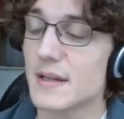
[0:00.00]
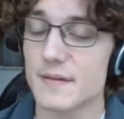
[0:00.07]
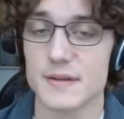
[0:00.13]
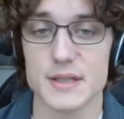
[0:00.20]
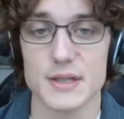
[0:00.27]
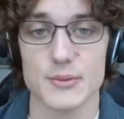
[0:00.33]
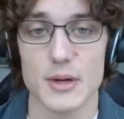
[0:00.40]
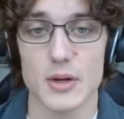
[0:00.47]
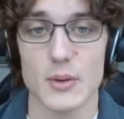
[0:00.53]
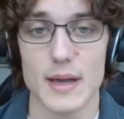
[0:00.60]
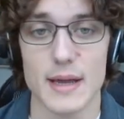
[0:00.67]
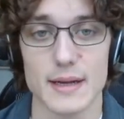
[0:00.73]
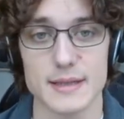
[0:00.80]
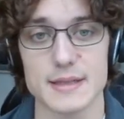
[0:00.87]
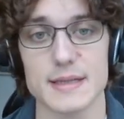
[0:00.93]
of zero
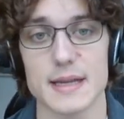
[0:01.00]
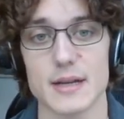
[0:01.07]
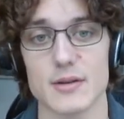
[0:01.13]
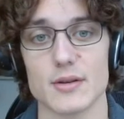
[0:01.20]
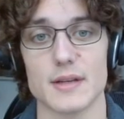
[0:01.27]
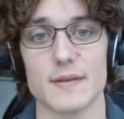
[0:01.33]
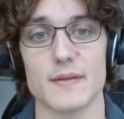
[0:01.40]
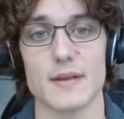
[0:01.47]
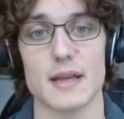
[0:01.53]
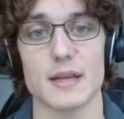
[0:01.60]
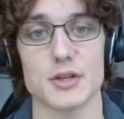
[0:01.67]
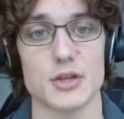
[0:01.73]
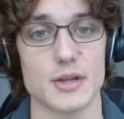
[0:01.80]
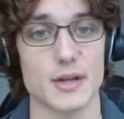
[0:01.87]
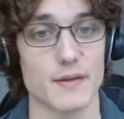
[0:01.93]
and a standard
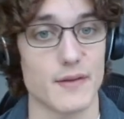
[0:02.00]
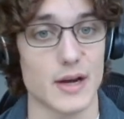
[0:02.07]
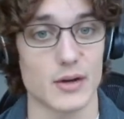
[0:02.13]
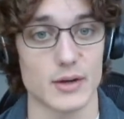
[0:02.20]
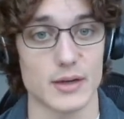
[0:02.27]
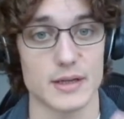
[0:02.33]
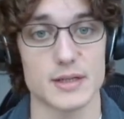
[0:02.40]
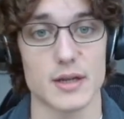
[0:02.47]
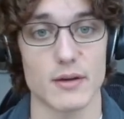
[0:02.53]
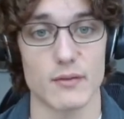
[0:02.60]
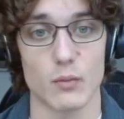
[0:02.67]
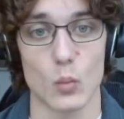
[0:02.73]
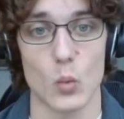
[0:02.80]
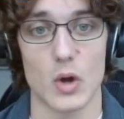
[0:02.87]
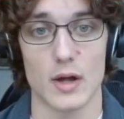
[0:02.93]
deviation and variance
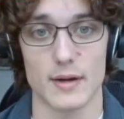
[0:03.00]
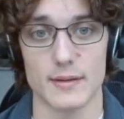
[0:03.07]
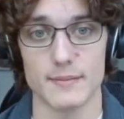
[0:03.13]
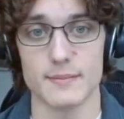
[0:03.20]
of one.